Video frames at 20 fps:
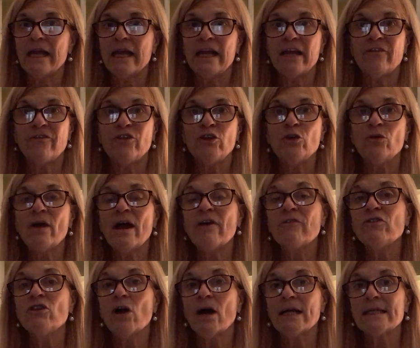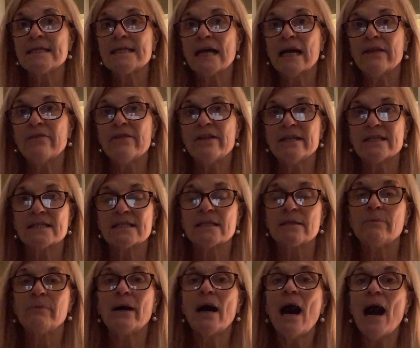if you have not done this, the
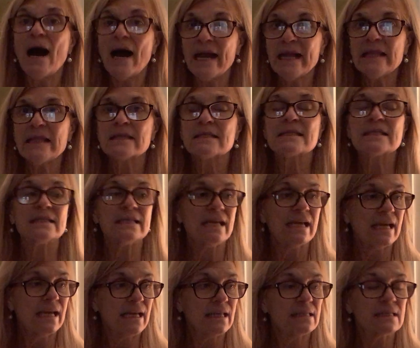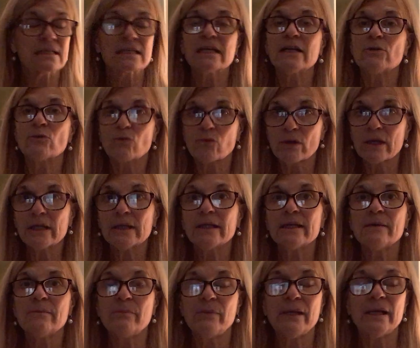behind the scenes can
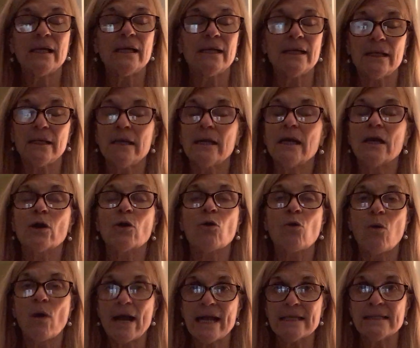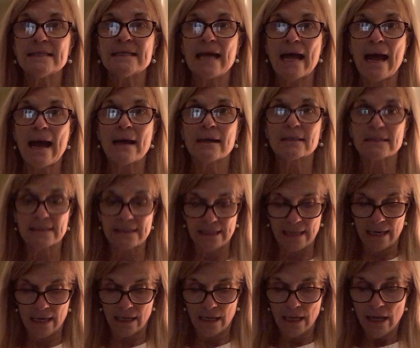really be quite
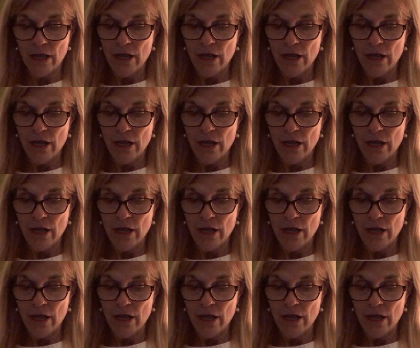taxing.